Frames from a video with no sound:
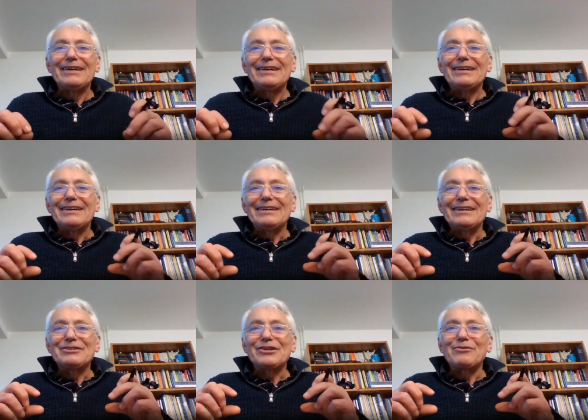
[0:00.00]
uh,
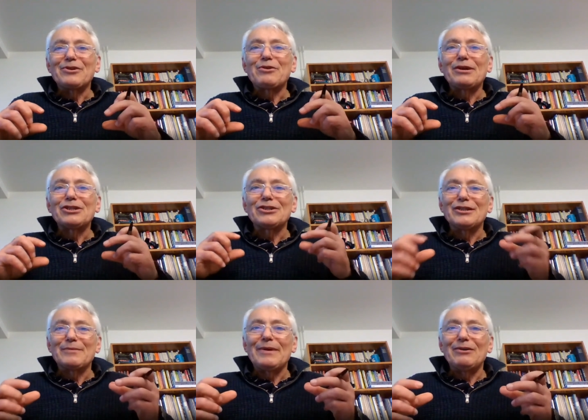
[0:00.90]
and so the question
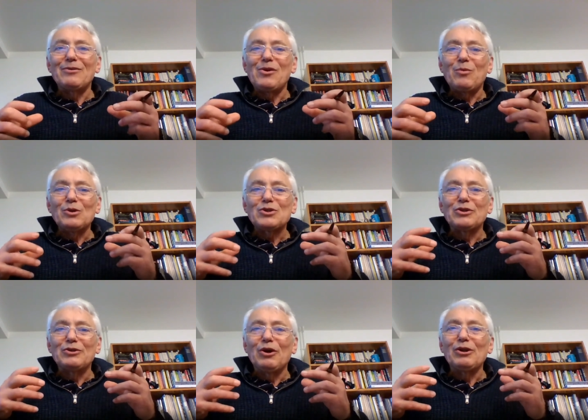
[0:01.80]
is about what's
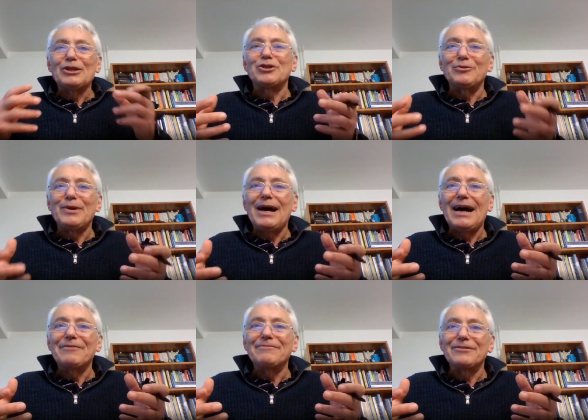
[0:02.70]
the knowledge you
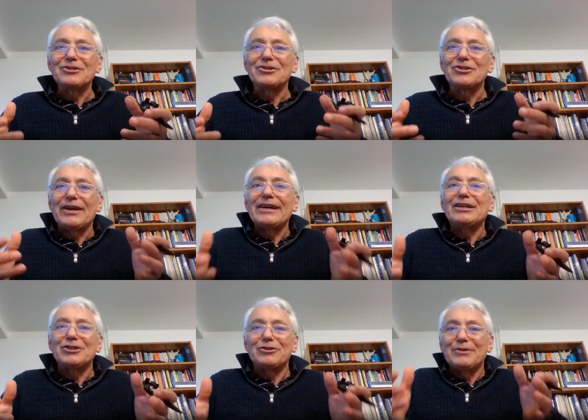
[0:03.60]
have that
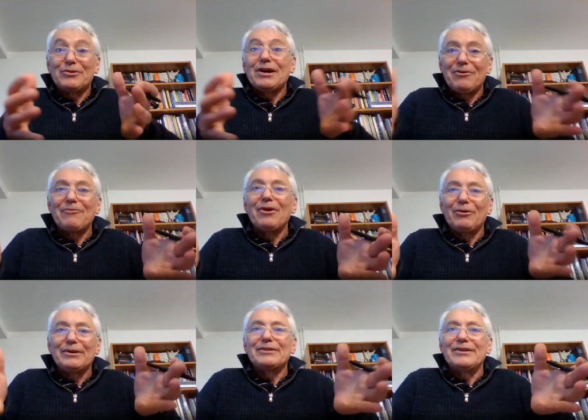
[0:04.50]
sustains you in your current
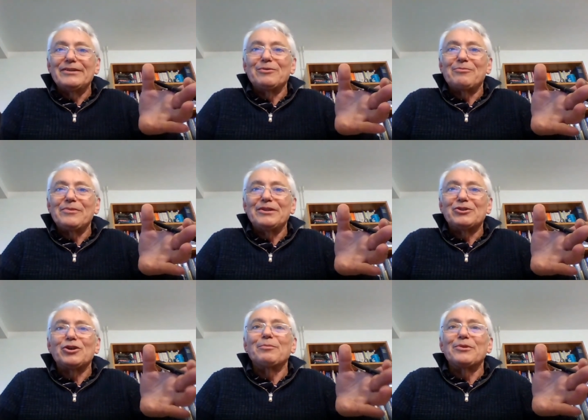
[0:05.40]
role in, in the in
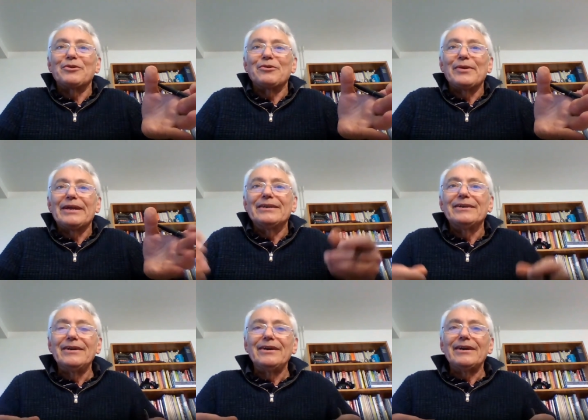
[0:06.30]
the job that you're in
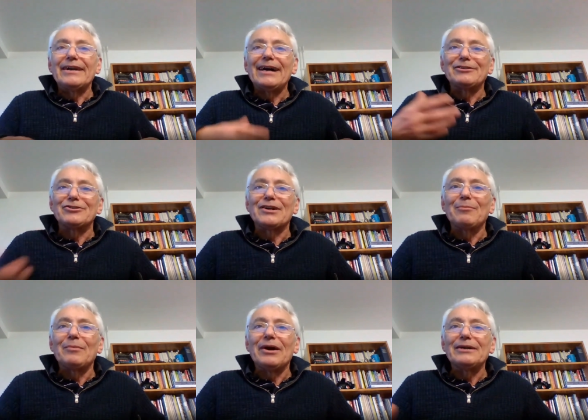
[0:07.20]
and how did you
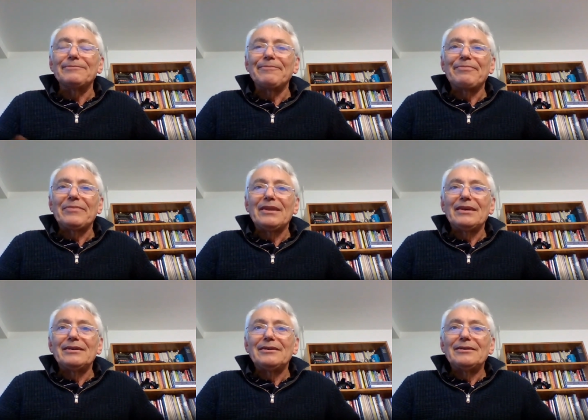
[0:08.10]
come by it